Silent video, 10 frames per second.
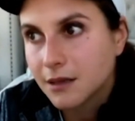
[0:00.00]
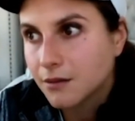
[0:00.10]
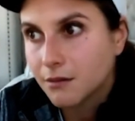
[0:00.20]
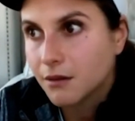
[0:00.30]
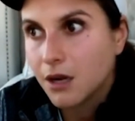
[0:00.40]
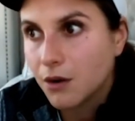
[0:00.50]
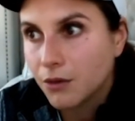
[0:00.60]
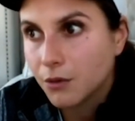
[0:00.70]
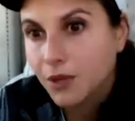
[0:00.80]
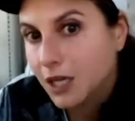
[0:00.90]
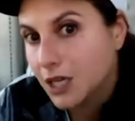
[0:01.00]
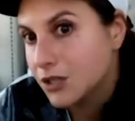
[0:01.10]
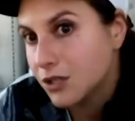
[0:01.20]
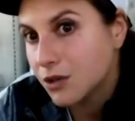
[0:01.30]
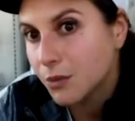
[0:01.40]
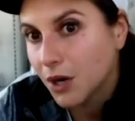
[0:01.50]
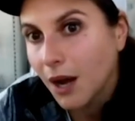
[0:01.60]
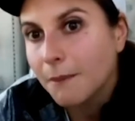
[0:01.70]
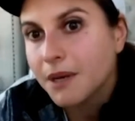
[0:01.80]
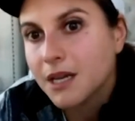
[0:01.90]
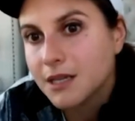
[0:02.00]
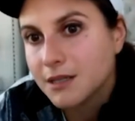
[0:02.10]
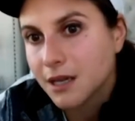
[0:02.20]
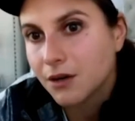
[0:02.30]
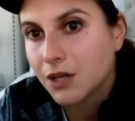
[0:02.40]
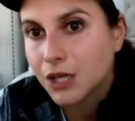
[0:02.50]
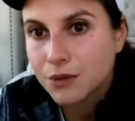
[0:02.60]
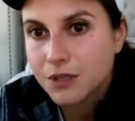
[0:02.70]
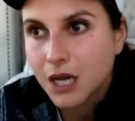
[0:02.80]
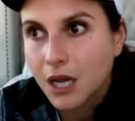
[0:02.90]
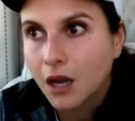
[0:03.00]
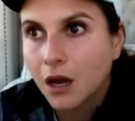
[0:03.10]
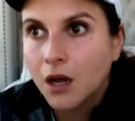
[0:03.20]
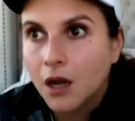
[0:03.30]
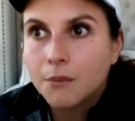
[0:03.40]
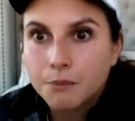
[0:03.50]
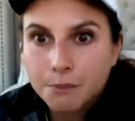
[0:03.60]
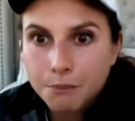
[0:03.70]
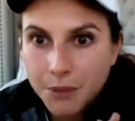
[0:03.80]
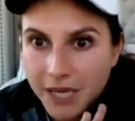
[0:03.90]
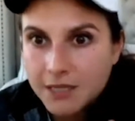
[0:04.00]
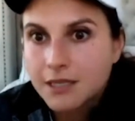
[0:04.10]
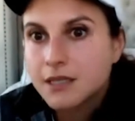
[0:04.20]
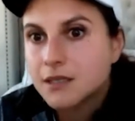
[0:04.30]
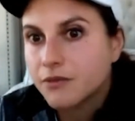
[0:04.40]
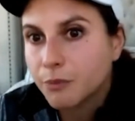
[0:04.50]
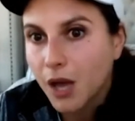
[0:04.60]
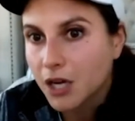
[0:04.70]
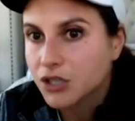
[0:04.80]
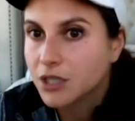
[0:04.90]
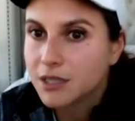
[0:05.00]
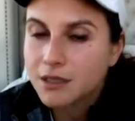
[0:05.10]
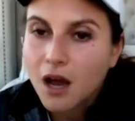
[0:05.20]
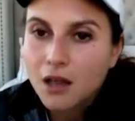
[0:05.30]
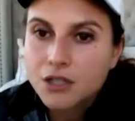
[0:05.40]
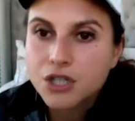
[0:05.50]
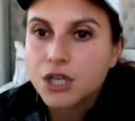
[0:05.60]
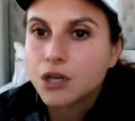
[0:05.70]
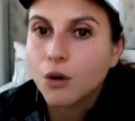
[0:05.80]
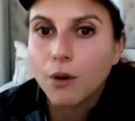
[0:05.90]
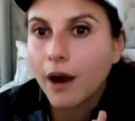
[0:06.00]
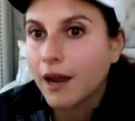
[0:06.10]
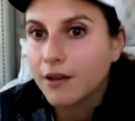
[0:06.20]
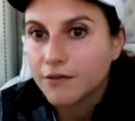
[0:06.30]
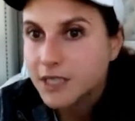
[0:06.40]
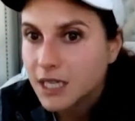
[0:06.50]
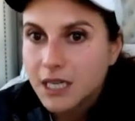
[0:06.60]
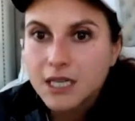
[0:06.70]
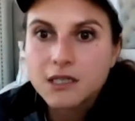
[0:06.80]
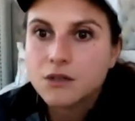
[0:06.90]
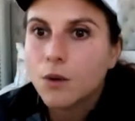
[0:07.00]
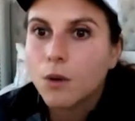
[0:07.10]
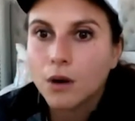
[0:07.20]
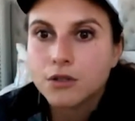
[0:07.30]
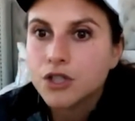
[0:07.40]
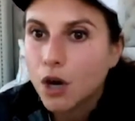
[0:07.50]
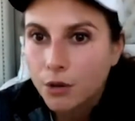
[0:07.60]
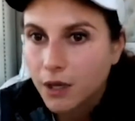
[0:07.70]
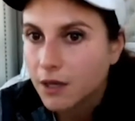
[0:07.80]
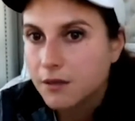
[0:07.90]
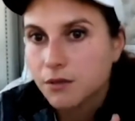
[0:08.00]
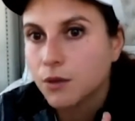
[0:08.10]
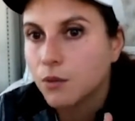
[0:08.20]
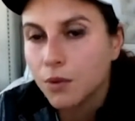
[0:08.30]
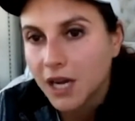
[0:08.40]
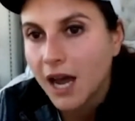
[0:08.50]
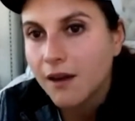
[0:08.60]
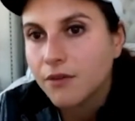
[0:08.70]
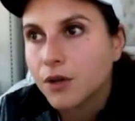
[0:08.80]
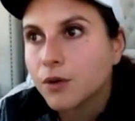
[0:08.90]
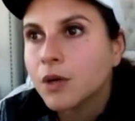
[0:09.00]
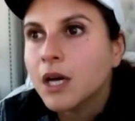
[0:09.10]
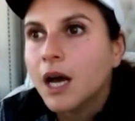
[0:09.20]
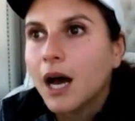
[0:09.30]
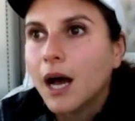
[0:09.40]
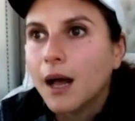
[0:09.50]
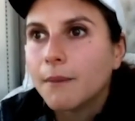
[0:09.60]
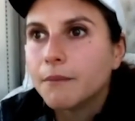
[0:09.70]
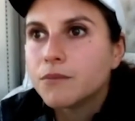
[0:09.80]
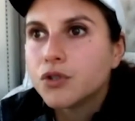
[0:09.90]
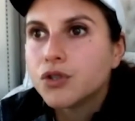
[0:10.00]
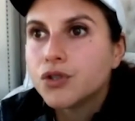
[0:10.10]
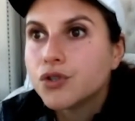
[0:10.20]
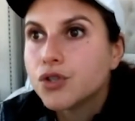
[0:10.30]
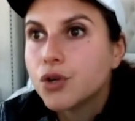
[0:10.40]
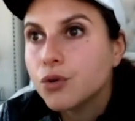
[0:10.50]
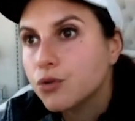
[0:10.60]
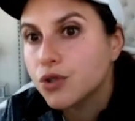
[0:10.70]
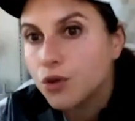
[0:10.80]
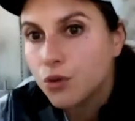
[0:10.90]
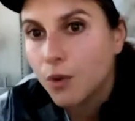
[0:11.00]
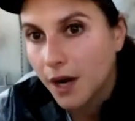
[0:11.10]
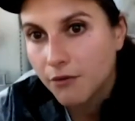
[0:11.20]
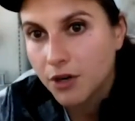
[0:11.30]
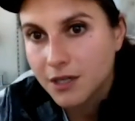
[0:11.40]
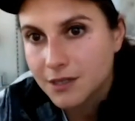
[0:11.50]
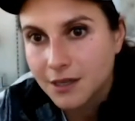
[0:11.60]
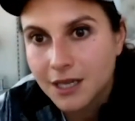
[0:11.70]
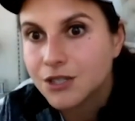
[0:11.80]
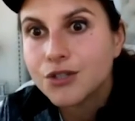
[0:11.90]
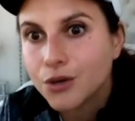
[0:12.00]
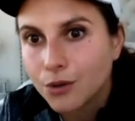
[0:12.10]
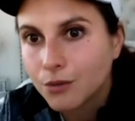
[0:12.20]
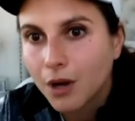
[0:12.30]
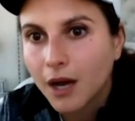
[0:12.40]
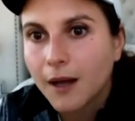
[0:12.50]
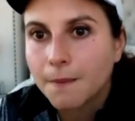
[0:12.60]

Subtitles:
And, they're really consumer companies that are using pieces of blockchain technology or NFTs or tokens or what have you um, to do whatever it is that they do.